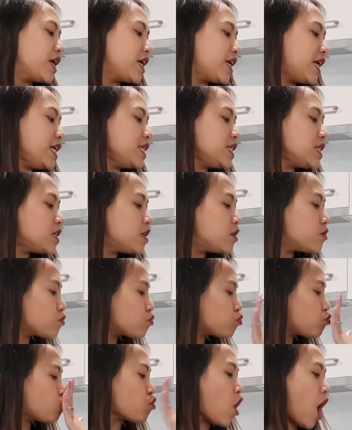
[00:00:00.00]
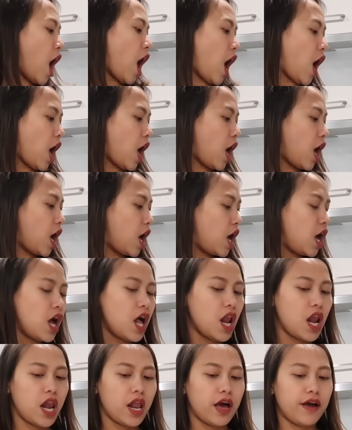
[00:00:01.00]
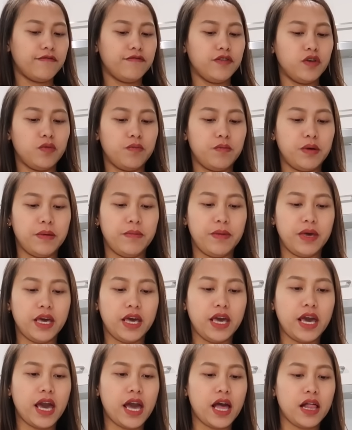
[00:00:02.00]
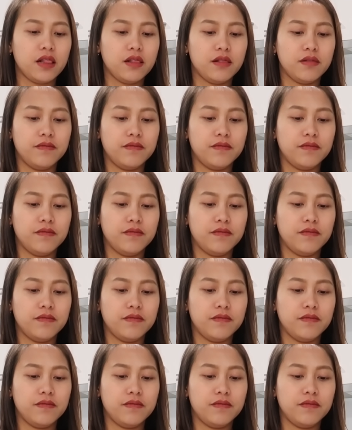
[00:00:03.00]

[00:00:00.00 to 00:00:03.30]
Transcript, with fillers: Kiss. I love you, baby girl.